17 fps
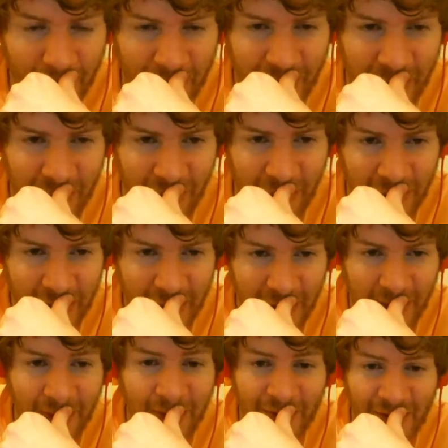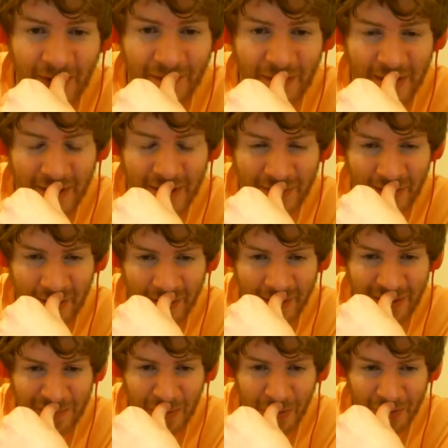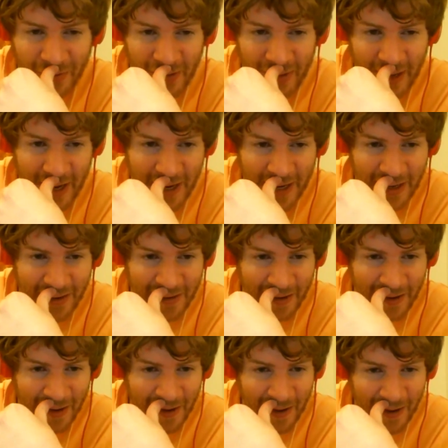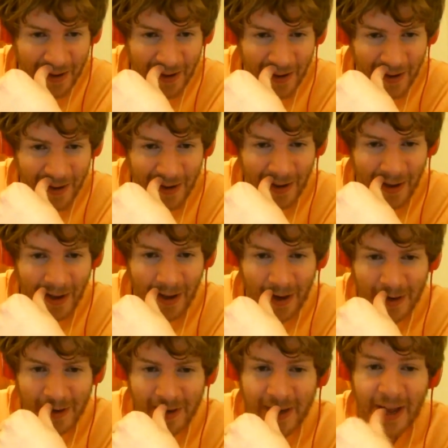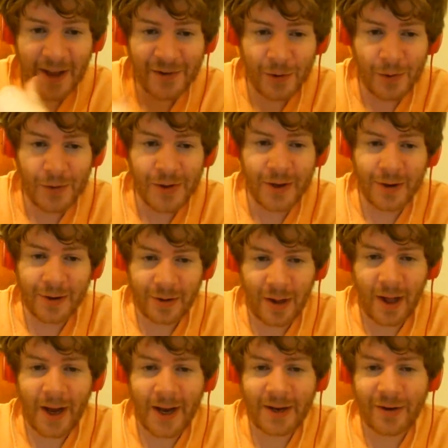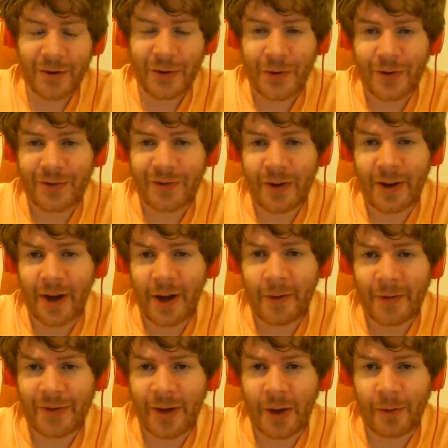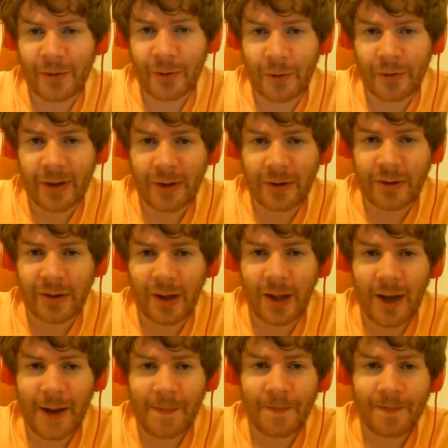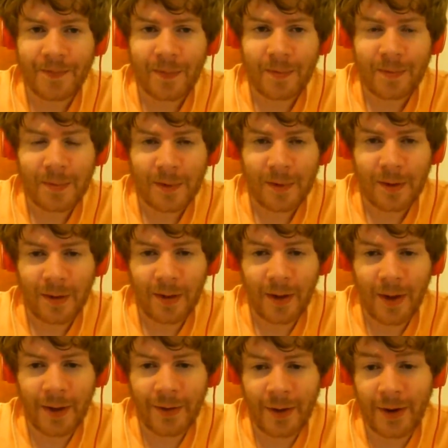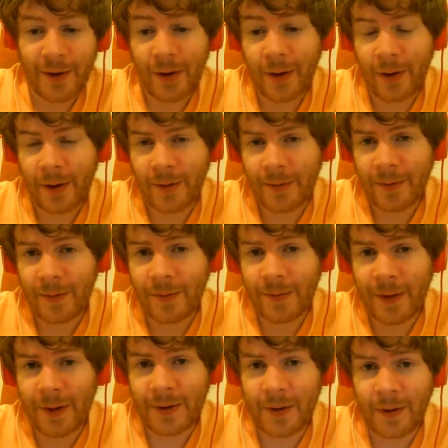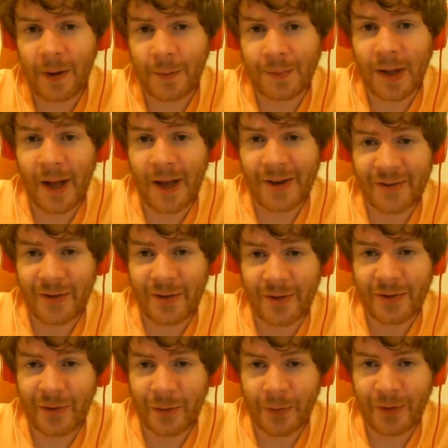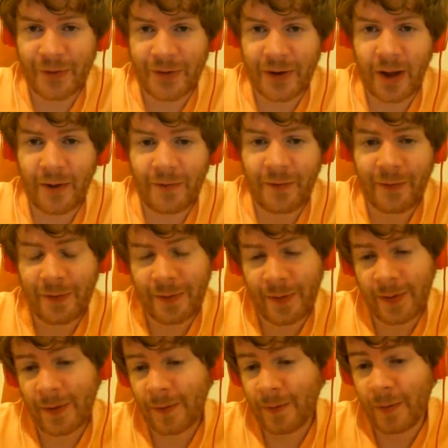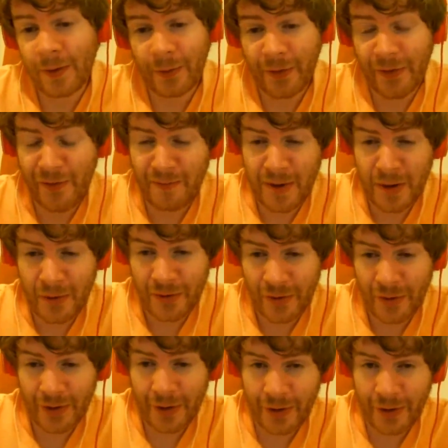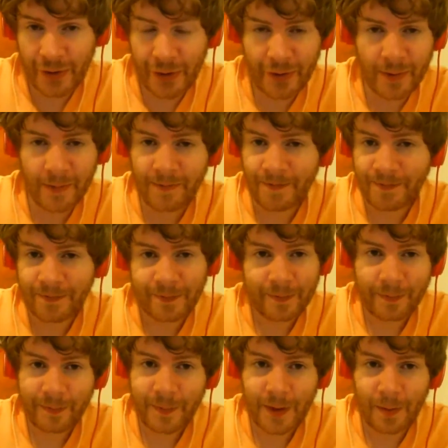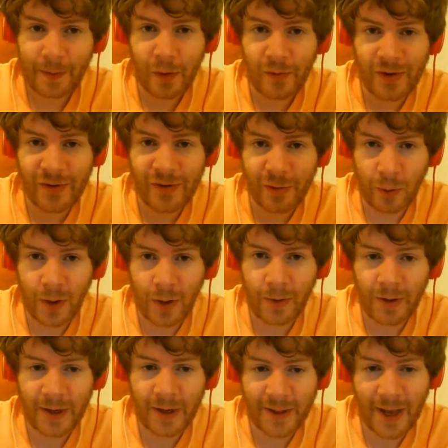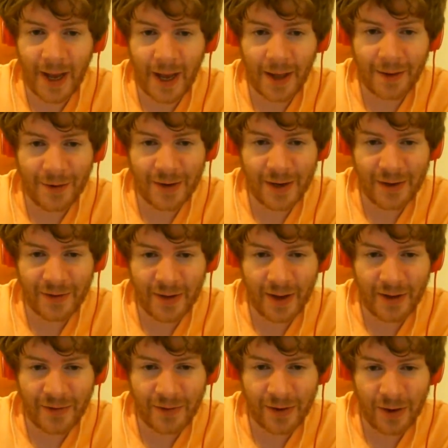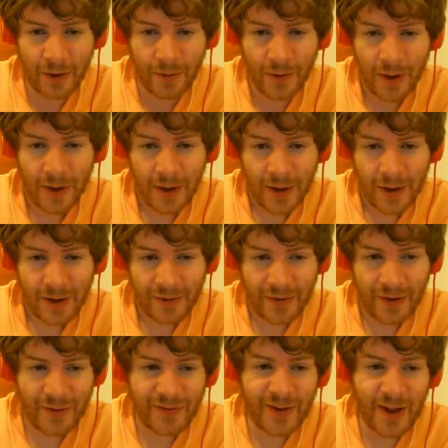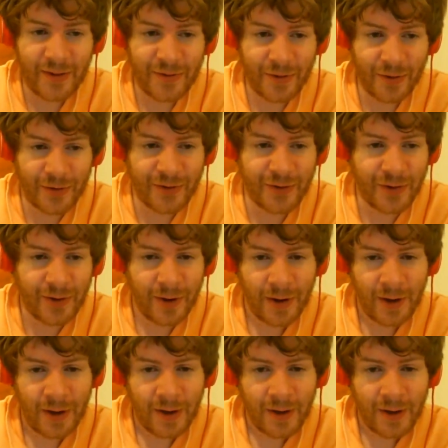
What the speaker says: particularly in the 70s and at least most of the 80s. And he has a really good line too. I always thought it was a really good line that applies to this sort of stuff, whether it's music or movies or whatever like that. And he says, censors